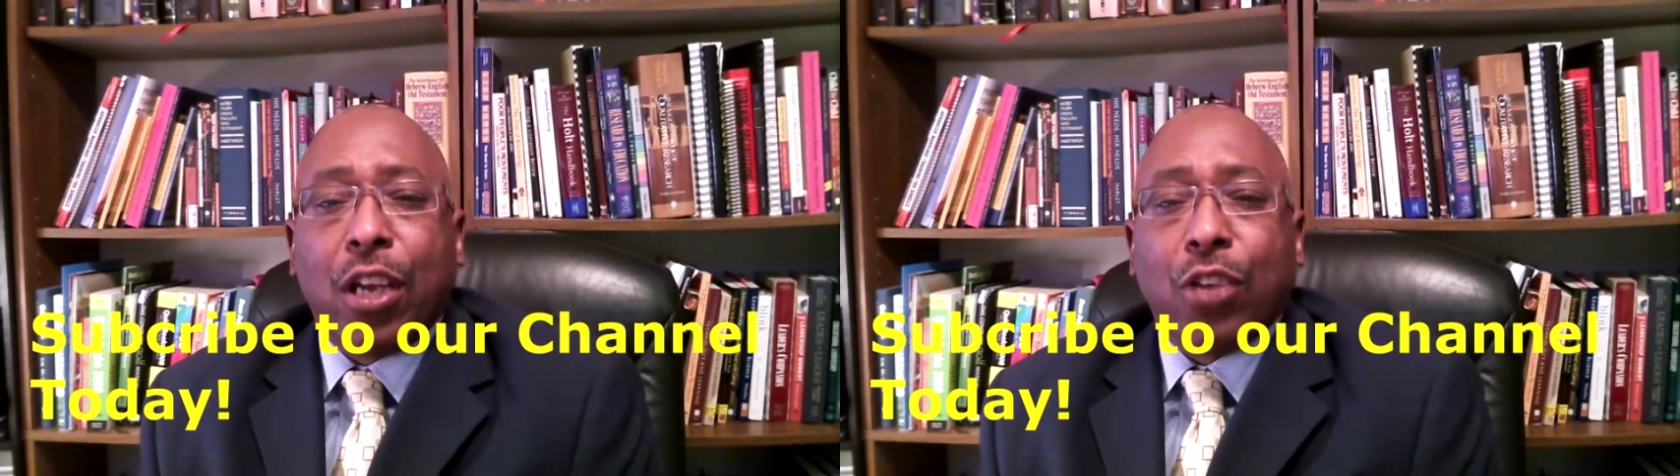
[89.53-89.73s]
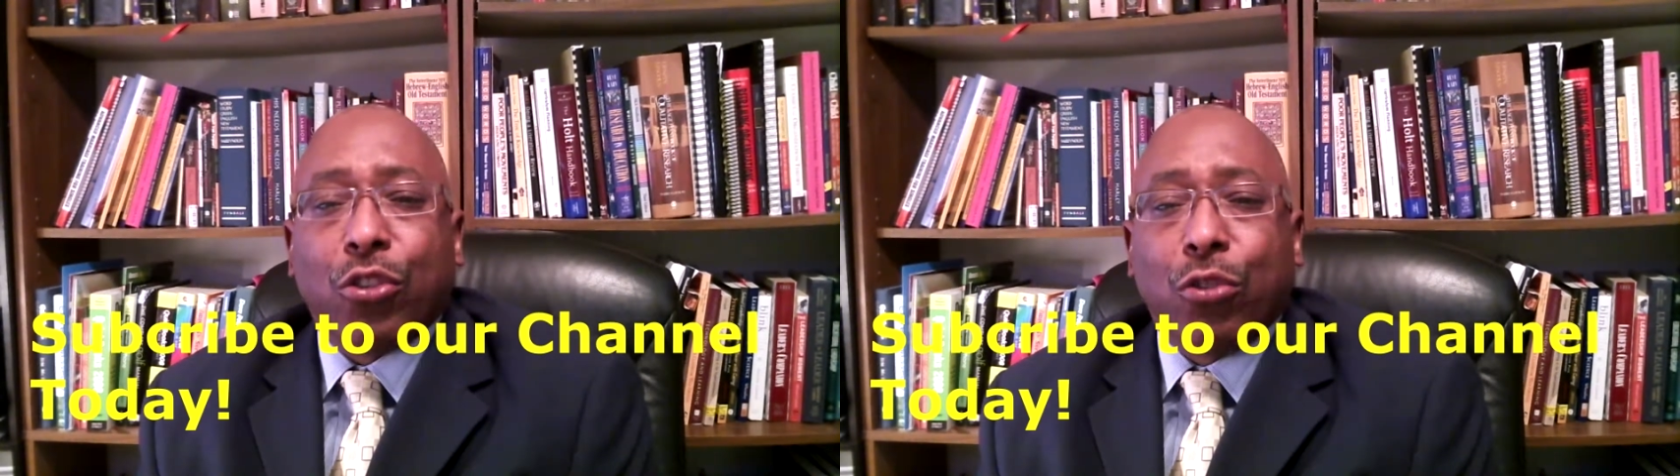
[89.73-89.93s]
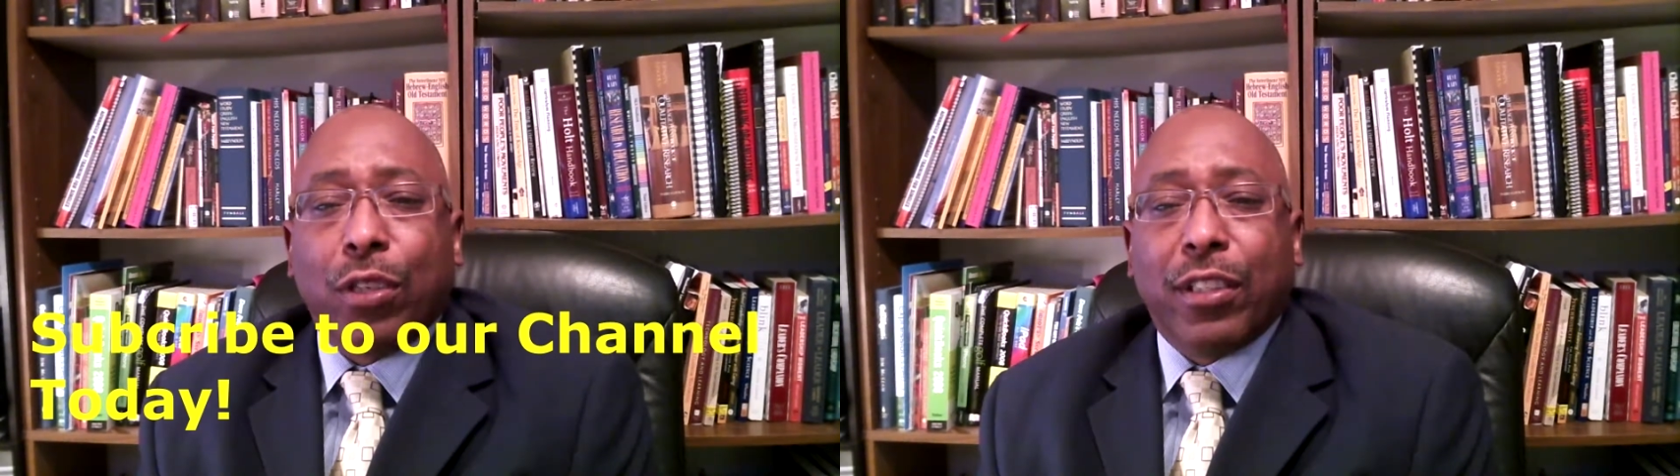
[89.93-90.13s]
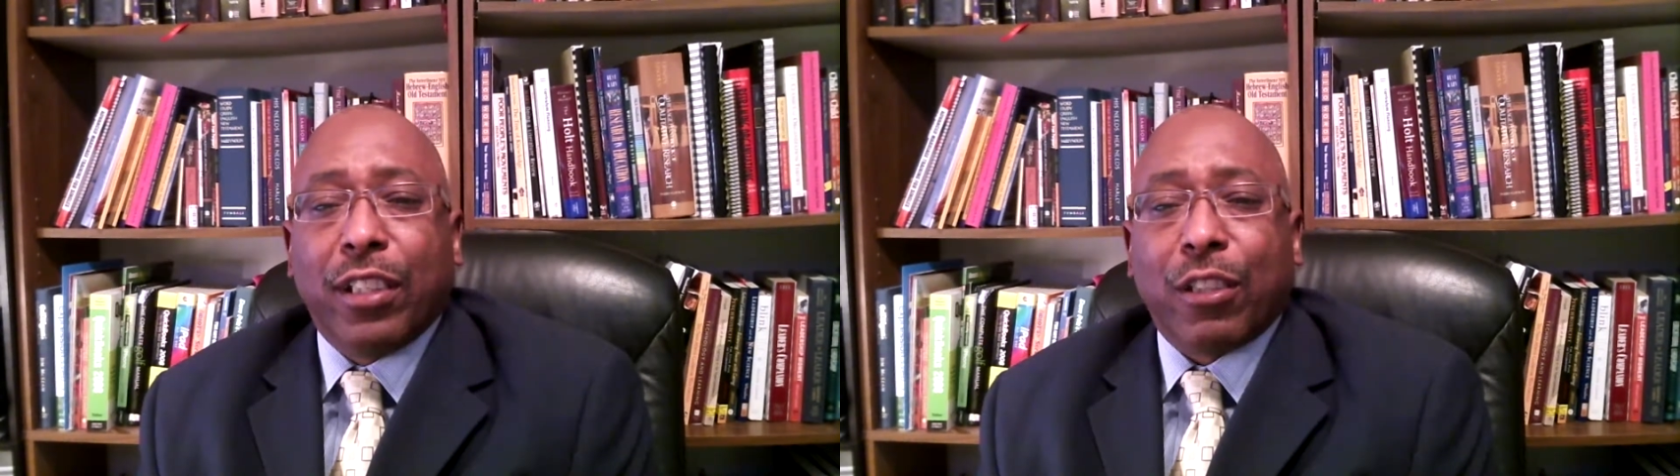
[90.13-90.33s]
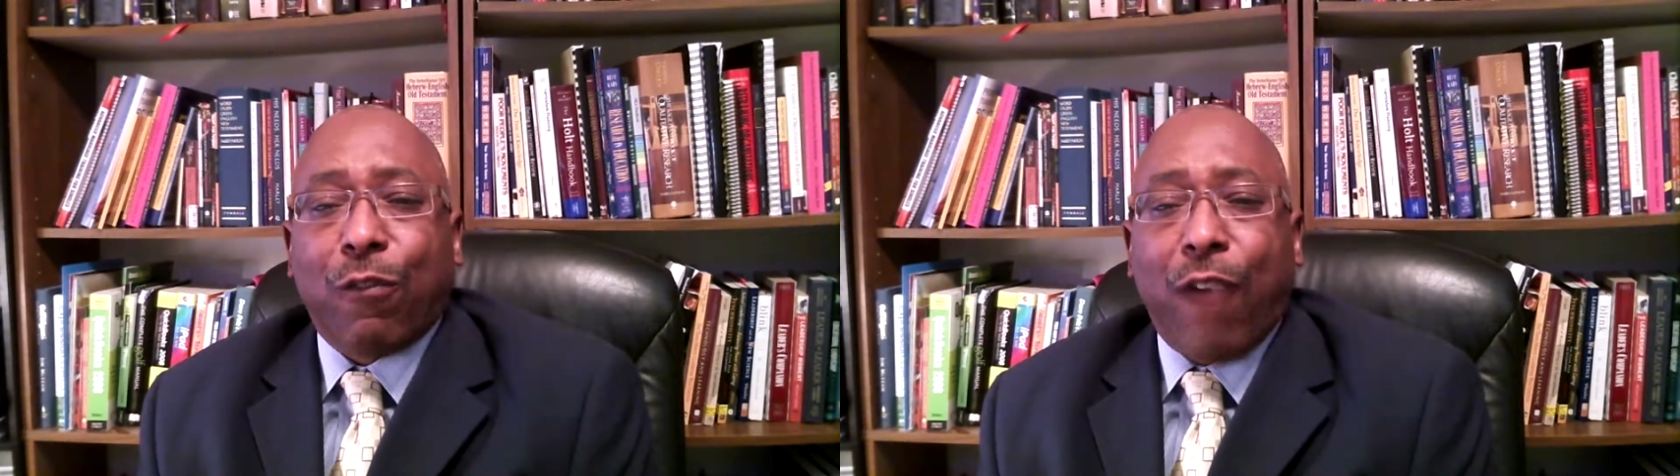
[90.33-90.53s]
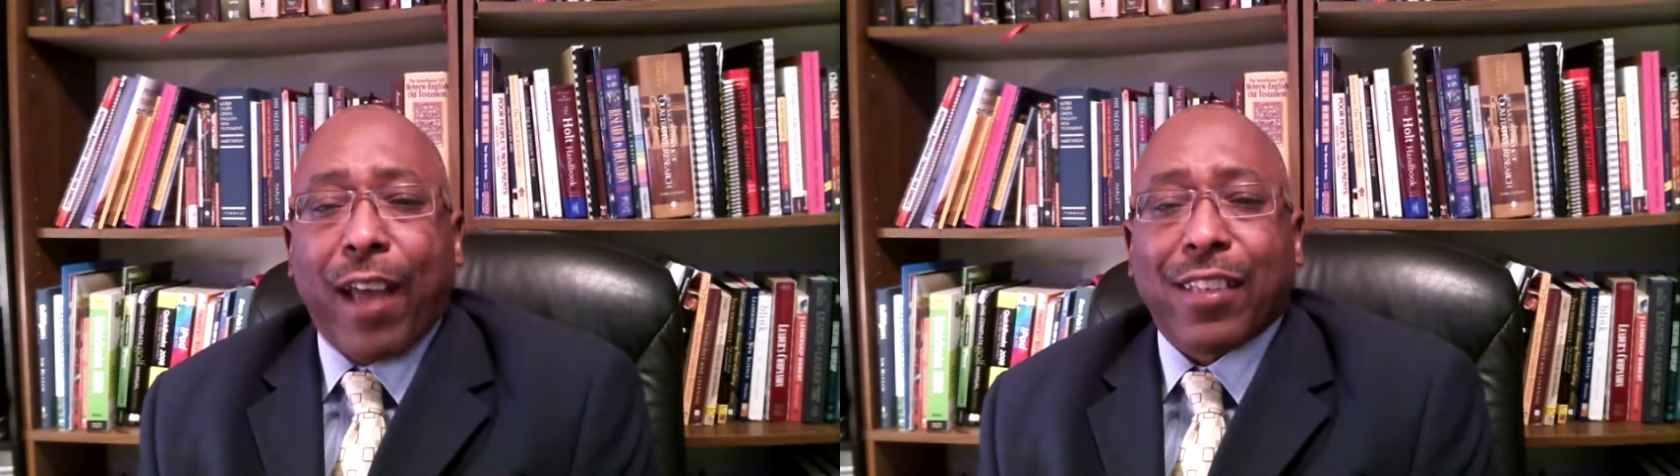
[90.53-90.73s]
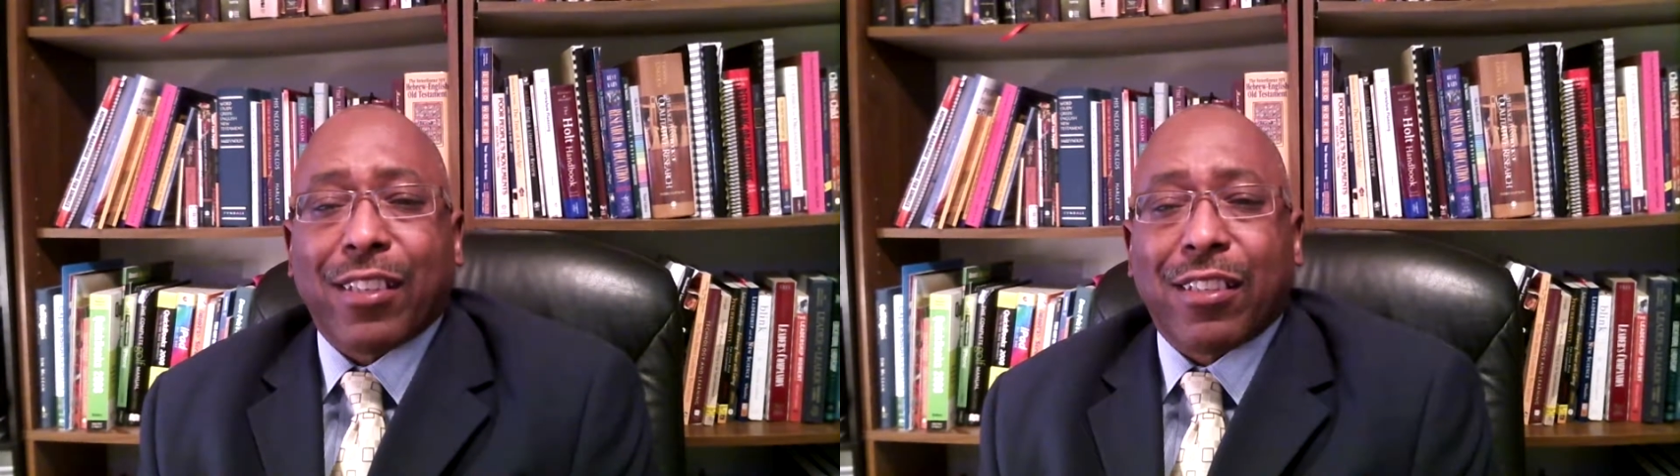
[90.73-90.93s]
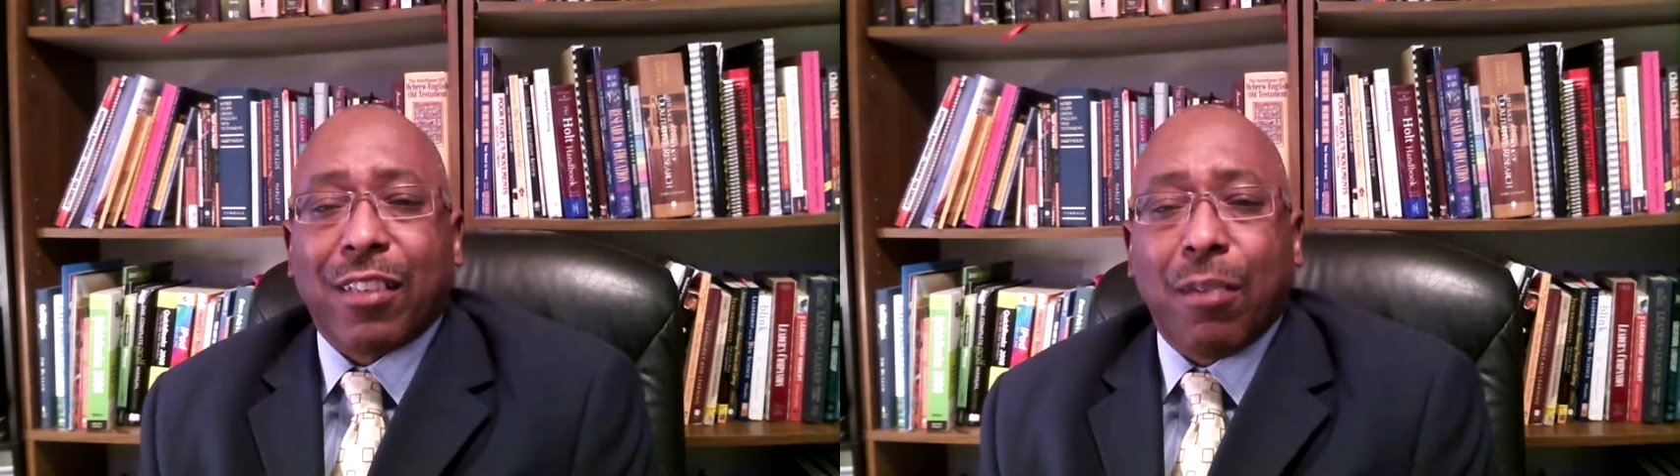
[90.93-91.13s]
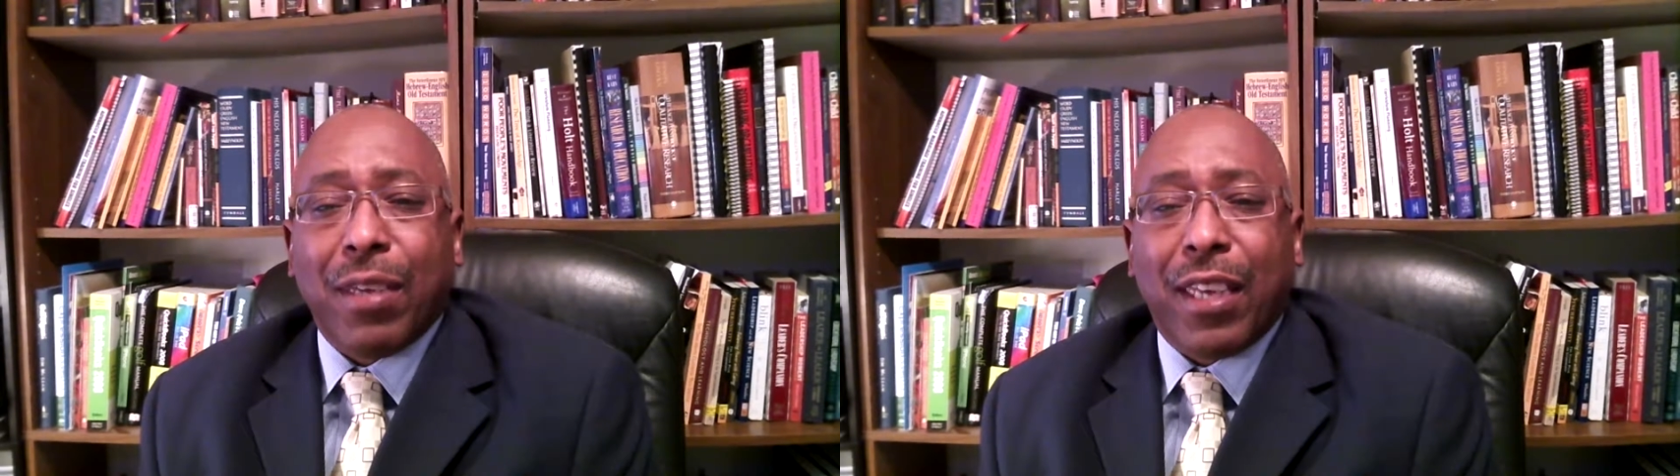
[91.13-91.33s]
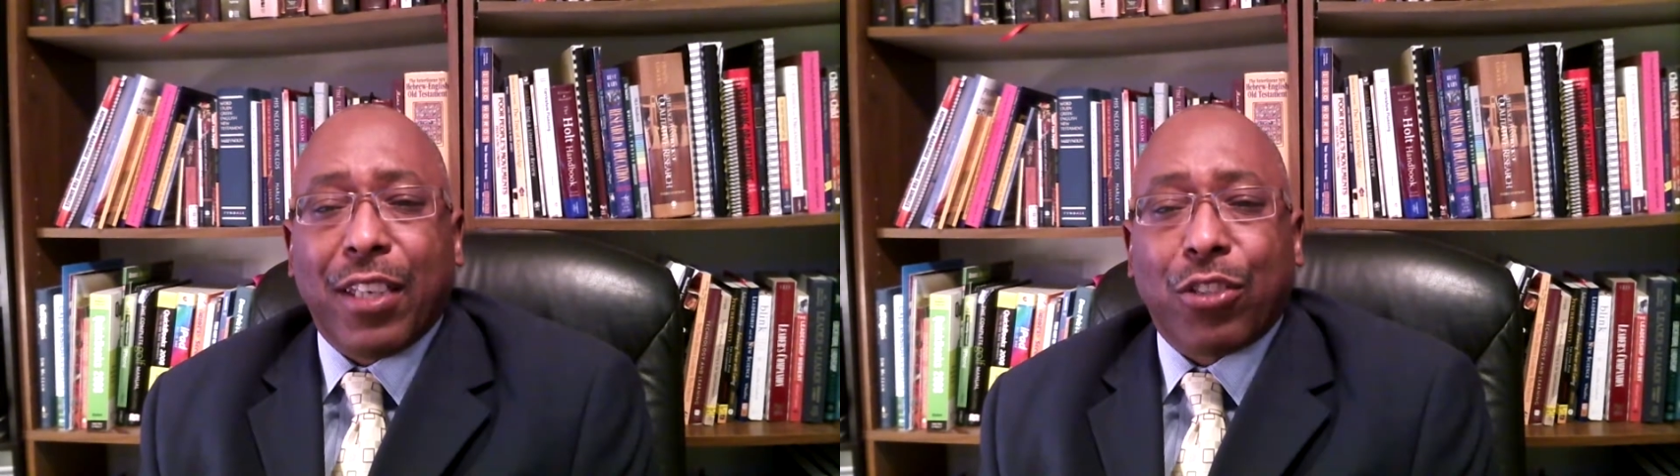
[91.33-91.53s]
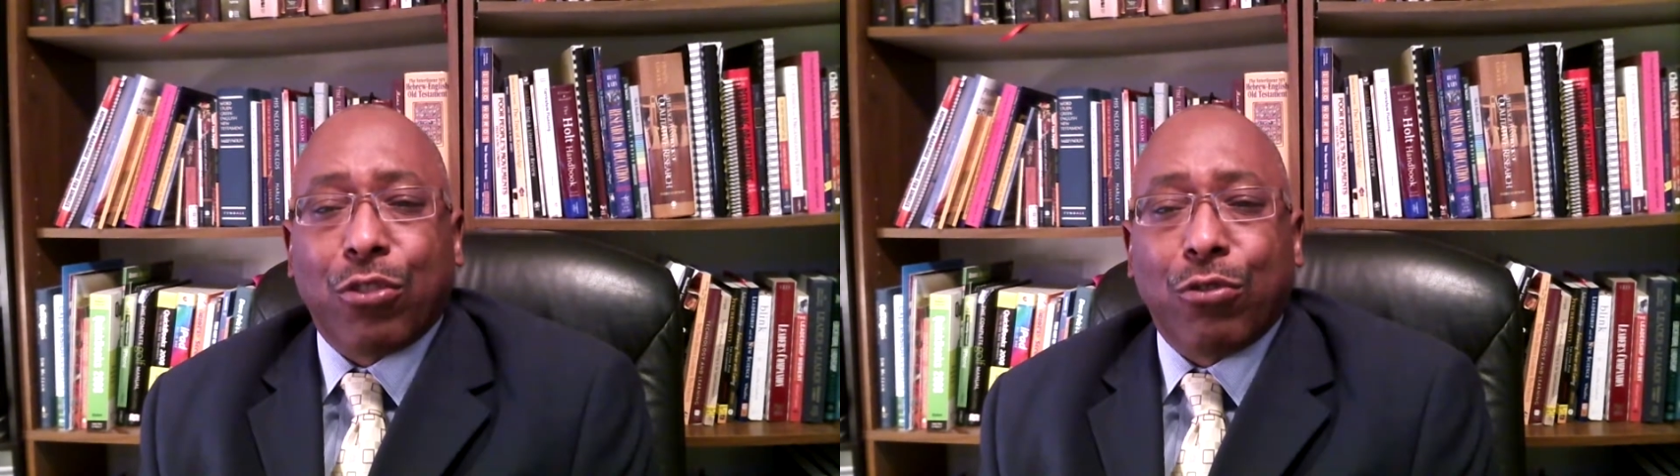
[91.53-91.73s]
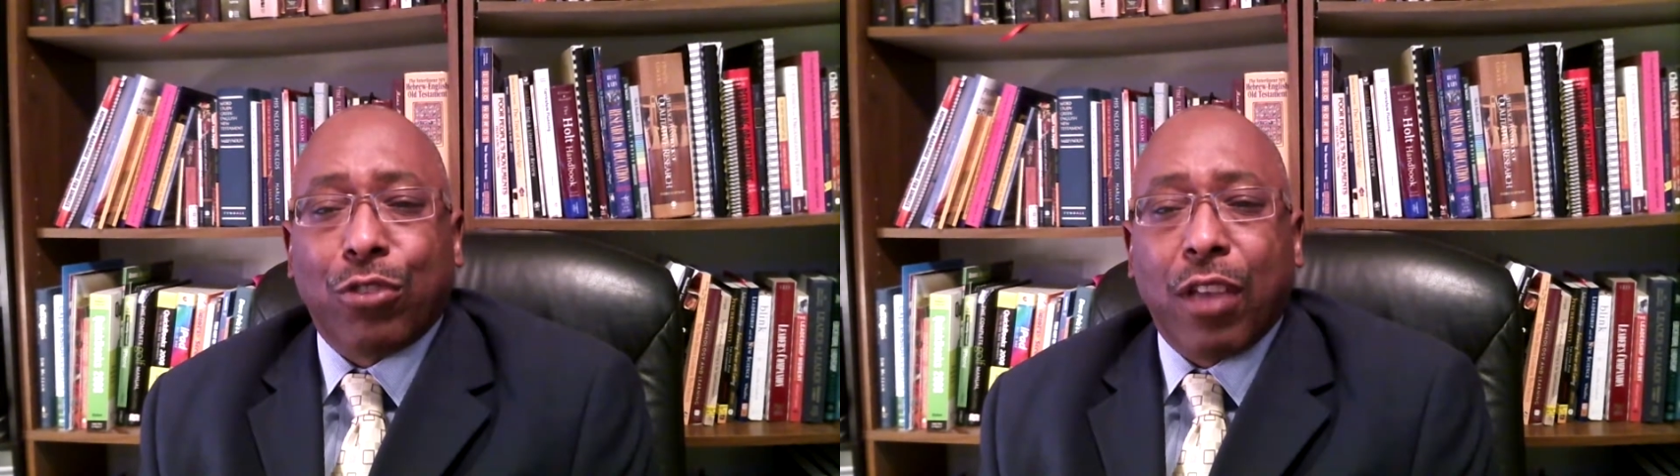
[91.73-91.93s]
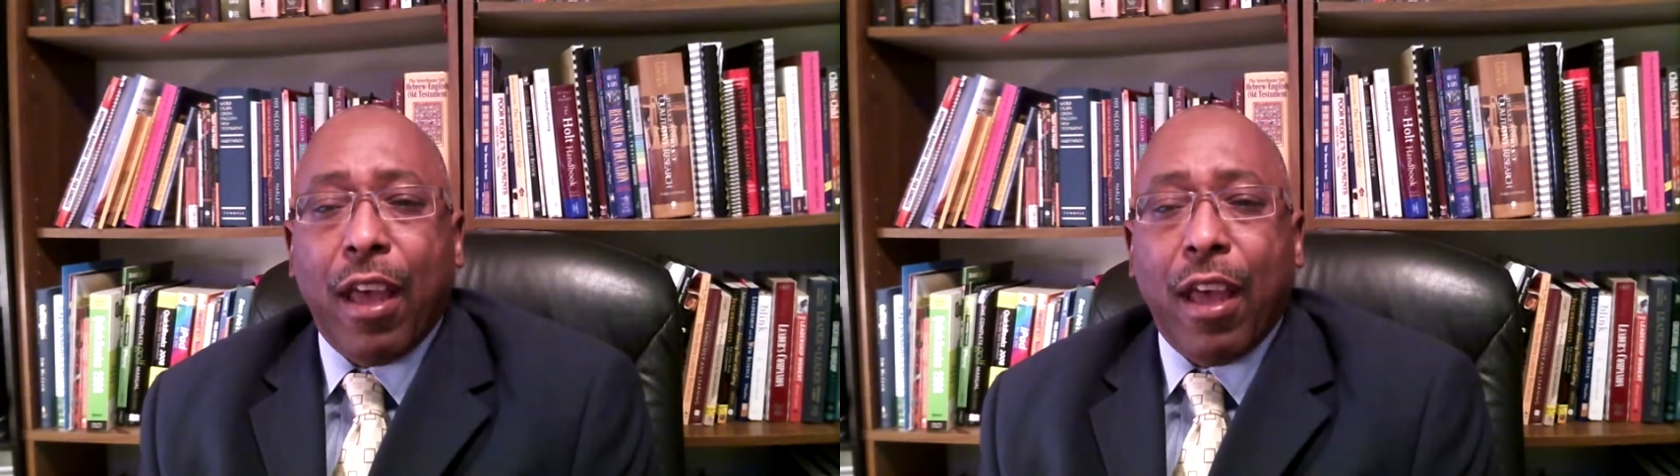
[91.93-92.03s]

to identify systemic issues